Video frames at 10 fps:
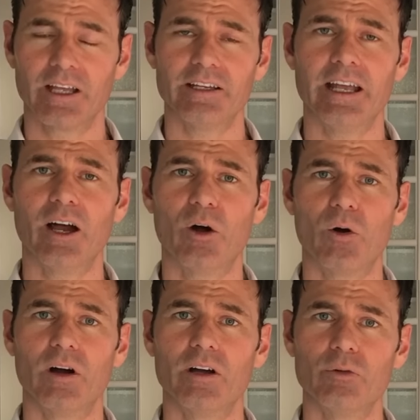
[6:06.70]

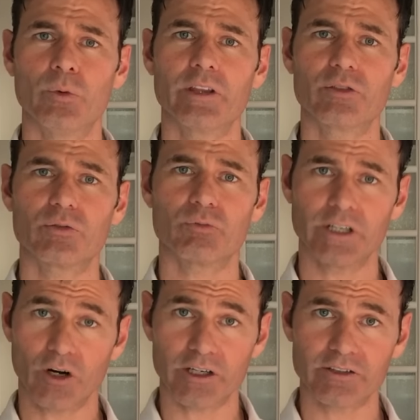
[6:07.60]
Now, with
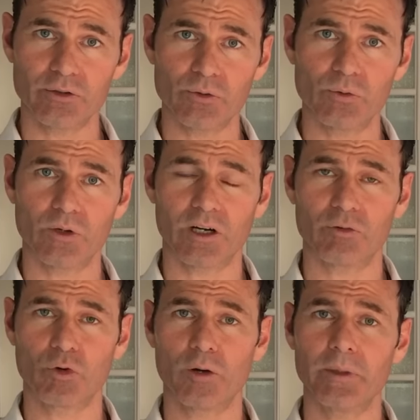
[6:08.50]
regard to
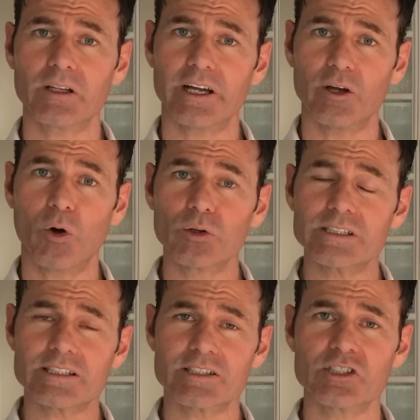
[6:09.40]
raw milk, I
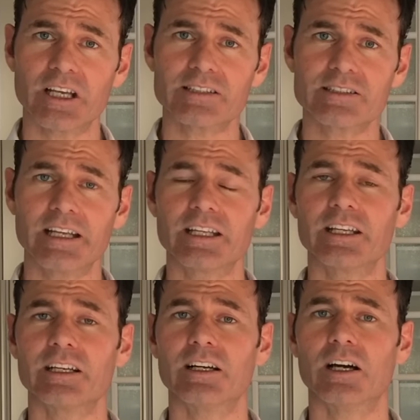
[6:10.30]
only suggest
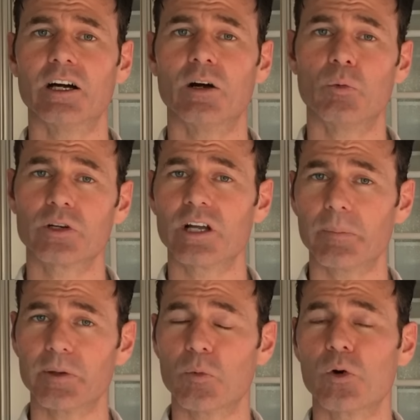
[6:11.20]
taking 1
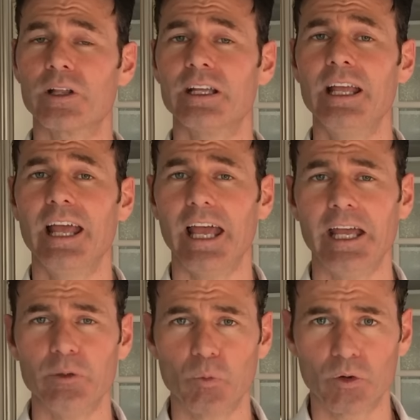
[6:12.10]
cup in the morning
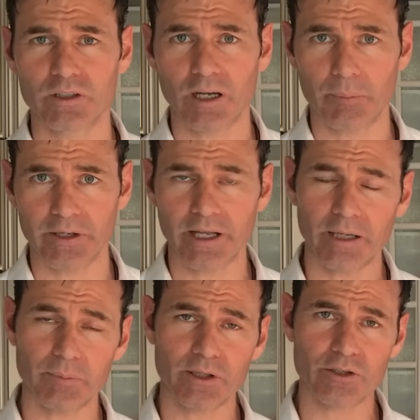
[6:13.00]
and 1 cup at
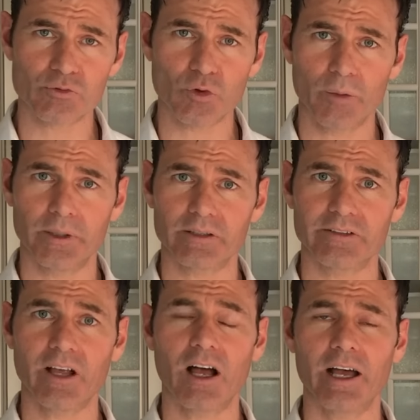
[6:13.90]
night because raw milk
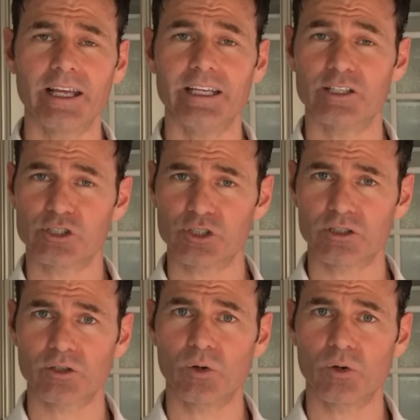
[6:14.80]
is high in a sugar